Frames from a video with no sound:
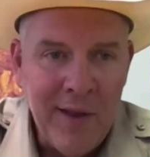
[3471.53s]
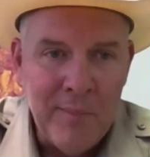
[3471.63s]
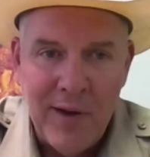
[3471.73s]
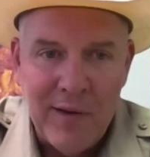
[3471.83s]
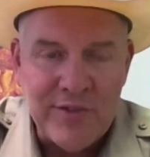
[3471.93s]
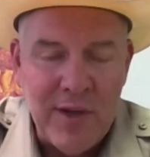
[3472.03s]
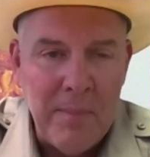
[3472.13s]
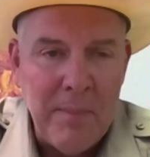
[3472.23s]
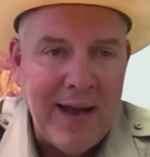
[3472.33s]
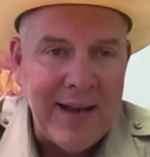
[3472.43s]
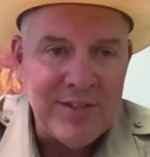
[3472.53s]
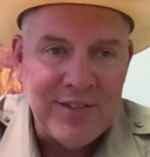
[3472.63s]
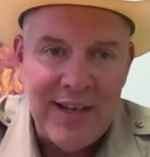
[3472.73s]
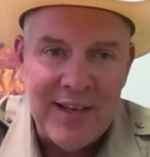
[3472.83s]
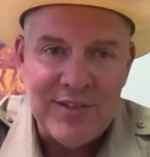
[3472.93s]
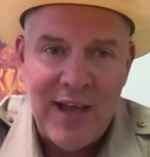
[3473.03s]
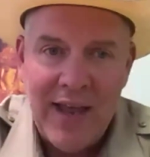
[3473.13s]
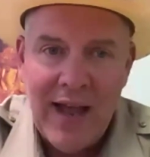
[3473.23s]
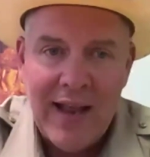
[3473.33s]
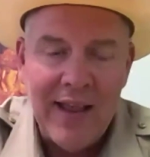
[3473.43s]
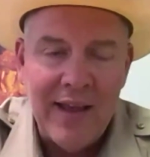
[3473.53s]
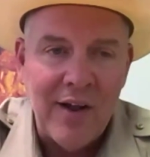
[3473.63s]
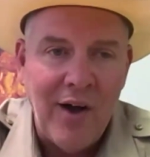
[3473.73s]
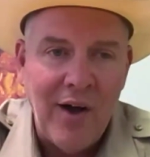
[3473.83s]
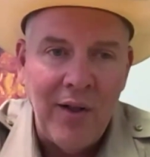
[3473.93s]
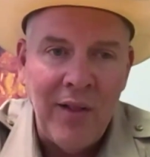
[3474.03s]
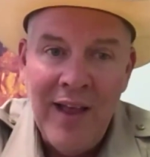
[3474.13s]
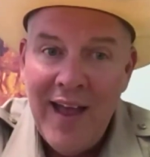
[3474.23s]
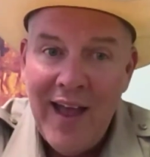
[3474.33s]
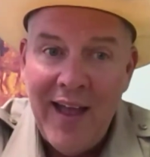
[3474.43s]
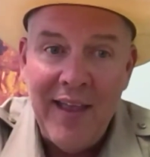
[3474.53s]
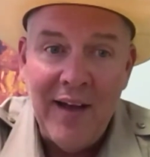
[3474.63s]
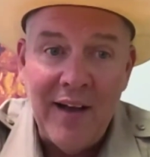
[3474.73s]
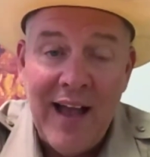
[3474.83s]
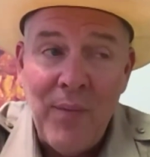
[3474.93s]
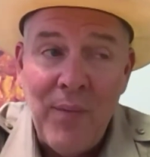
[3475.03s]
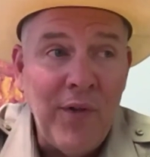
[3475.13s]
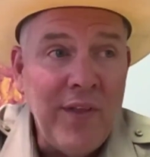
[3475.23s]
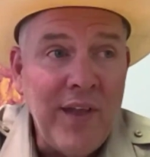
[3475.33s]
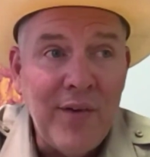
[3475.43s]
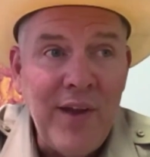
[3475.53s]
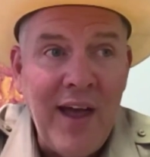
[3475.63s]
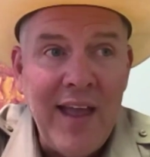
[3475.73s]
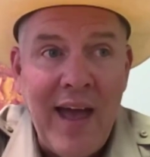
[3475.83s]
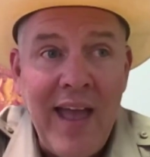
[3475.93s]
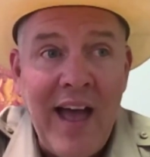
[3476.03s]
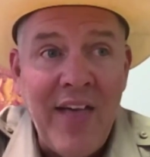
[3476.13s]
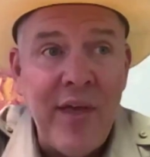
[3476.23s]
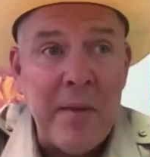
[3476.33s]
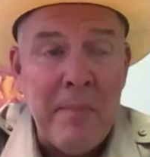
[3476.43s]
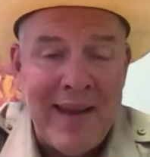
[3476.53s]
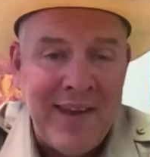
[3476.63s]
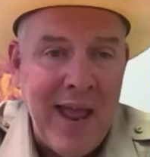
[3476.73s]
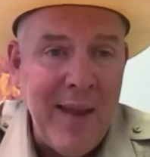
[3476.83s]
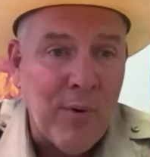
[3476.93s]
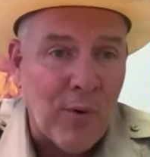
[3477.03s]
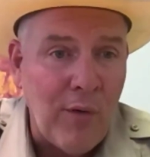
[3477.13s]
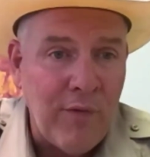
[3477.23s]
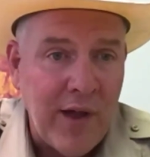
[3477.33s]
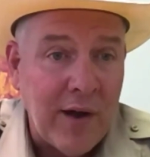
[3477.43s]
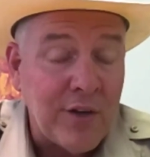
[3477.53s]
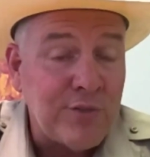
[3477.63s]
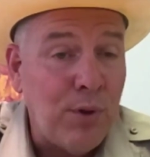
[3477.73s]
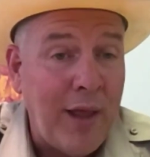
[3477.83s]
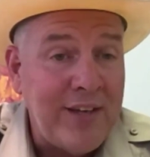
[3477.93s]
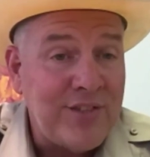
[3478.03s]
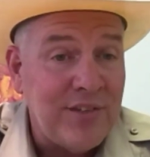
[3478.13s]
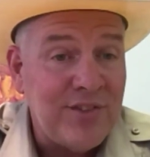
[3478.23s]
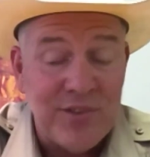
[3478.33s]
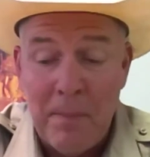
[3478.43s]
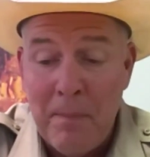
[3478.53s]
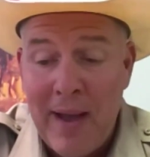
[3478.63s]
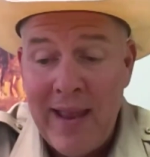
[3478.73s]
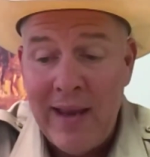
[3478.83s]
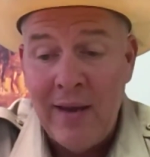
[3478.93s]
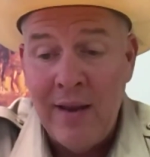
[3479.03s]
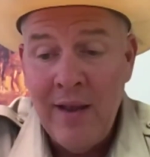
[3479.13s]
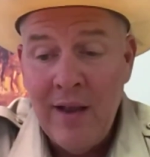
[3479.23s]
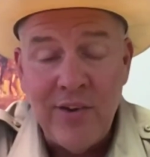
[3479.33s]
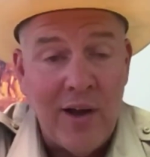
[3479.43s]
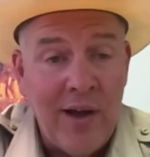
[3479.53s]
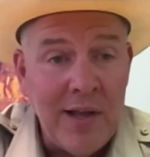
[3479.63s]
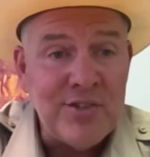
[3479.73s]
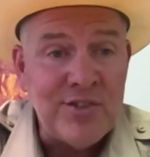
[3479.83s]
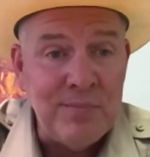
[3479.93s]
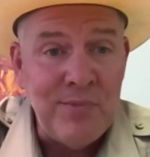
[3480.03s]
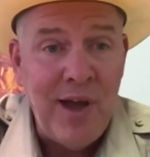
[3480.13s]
But if somebody says, hey, I get a call, hey, uh, got one the other day, hey, I think my neighbor over there is placing some bait to hunt some